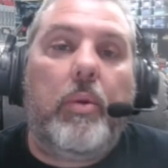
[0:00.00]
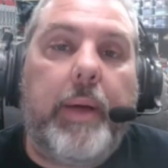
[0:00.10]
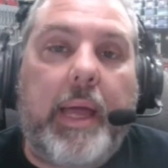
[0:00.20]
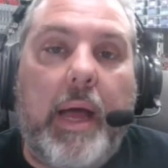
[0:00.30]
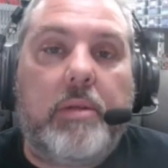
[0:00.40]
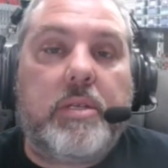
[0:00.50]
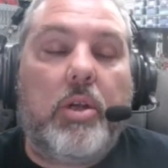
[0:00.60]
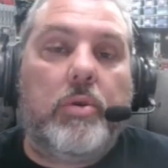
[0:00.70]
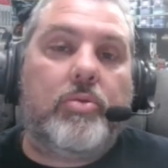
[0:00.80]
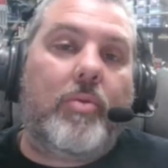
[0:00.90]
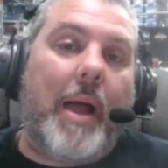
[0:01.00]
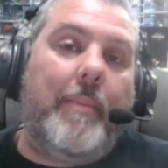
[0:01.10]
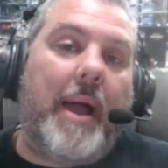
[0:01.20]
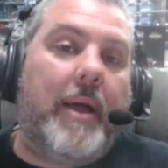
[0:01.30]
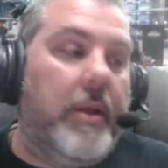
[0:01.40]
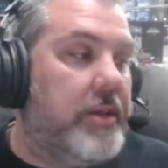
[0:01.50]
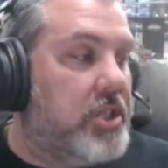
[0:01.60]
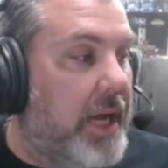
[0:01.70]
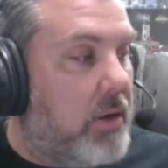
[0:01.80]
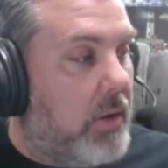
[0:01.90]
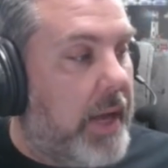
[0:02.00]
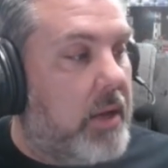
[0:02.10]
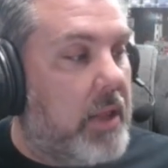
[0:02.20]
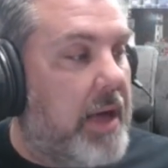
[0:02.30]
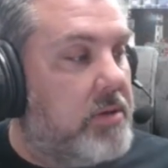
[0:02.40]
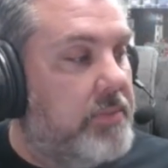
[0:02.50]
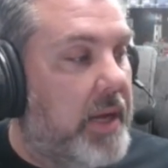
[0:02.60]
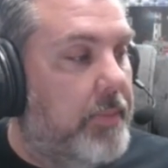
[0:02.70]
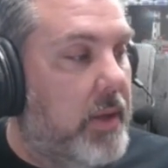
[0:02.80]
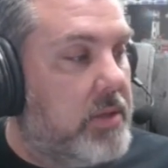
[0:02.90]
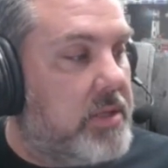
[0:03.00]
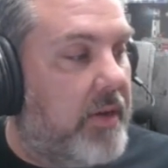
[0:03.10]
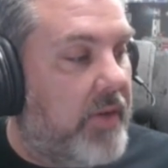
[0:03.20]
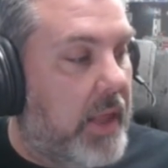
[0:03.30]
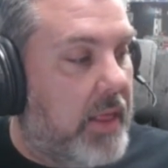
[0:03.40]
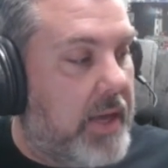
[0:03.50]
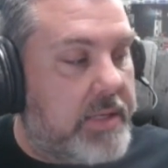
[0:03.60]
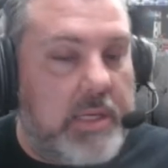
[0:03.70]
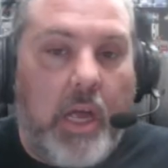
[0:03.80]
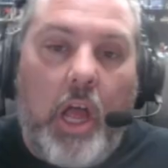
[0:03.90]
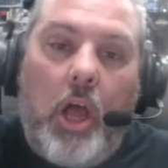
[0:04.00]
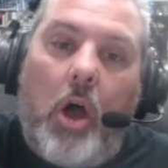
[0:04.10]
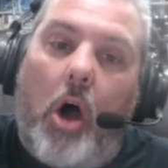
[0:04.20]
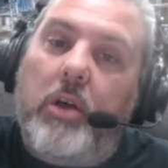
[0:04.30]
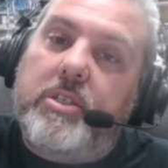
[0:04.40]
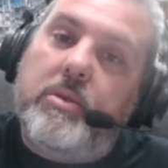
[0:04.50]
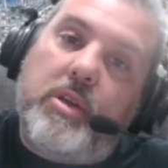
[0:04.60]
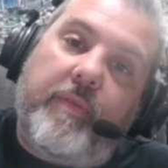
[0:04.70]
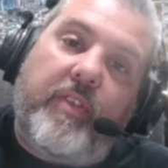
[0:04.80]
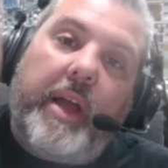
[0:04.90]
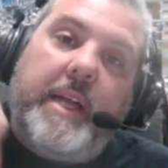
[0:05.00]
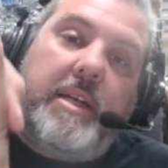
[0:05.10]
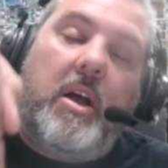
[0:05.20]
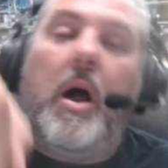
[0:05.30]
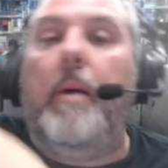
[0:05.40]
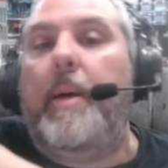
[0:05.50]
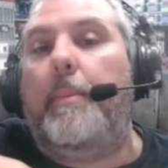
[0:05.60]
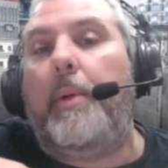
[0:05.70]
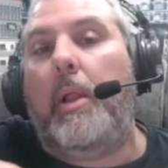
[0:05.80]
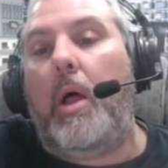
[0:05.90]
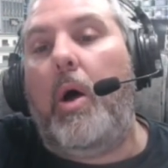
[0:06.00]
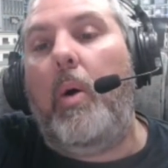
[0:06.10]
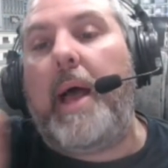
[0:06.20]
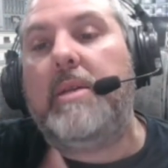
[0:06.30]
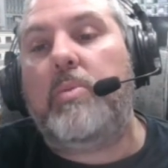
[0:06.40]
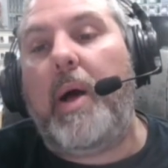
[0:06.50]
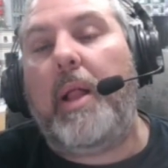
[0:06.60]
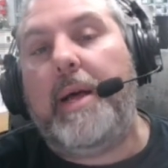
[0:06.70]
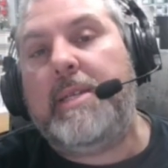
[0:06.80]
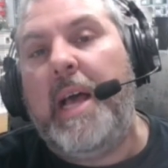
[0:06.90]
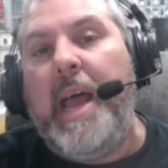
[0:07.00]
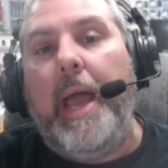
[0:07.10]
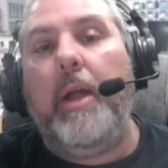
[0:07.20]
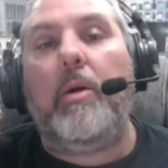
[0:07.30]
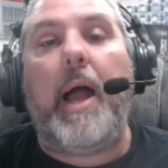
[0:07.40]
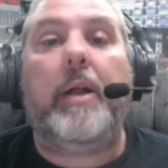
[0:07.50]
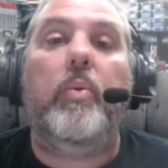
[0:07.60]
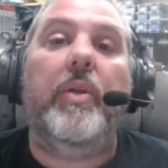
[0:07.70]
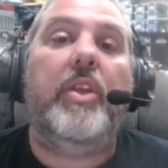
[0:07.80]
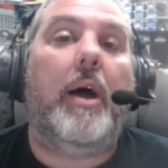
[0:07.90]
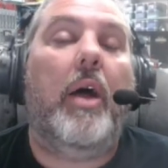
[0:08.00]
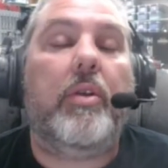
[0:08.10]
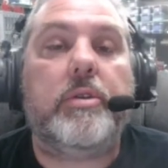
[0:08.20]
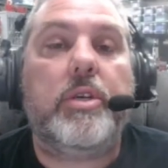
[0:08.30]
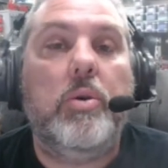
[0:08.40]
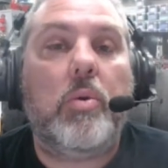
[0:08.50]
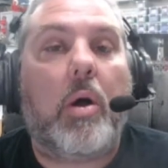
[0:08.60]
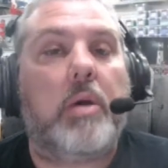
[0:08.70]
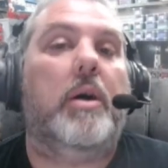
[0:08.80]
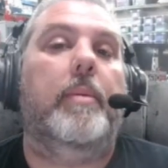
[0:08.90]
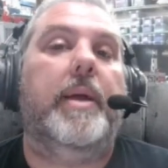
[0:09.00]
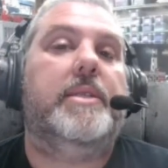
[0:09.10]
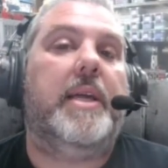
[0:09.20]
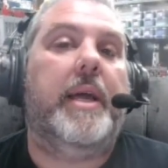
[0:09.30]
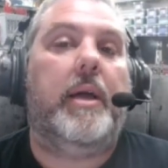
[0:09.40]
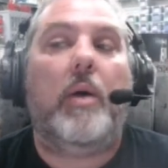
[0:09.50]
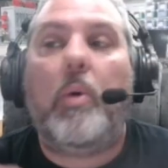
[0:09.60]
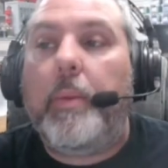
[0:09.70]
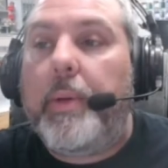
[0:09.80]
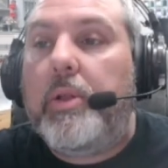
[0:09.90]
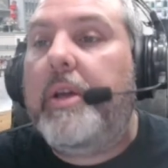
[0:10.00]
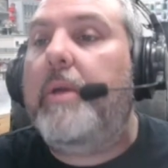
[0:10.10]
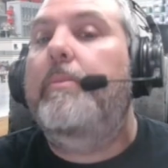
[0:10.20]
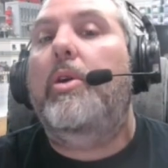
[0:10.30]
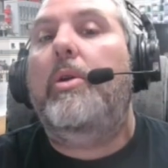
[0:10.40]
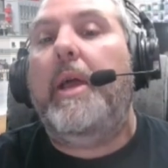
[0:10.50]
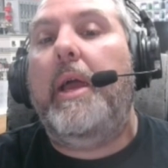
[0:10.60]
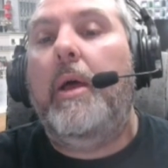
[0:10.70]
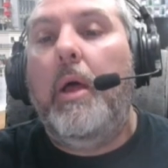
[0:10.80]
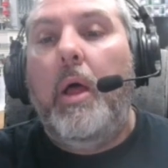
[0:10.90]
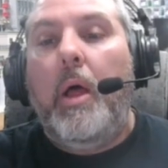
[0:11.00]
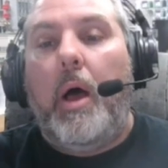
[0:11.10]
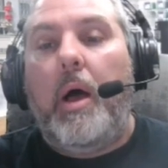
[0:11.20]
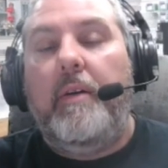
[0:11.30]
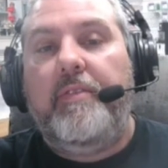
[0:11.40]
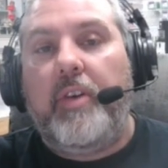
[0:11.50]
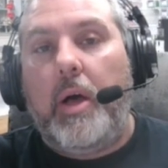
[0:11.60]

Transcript: bit counts and goes right back into the channel and allows me to build stuff like this. Also, don't forget to comment below as well as interact with the others who are commenting. I want to build a community of,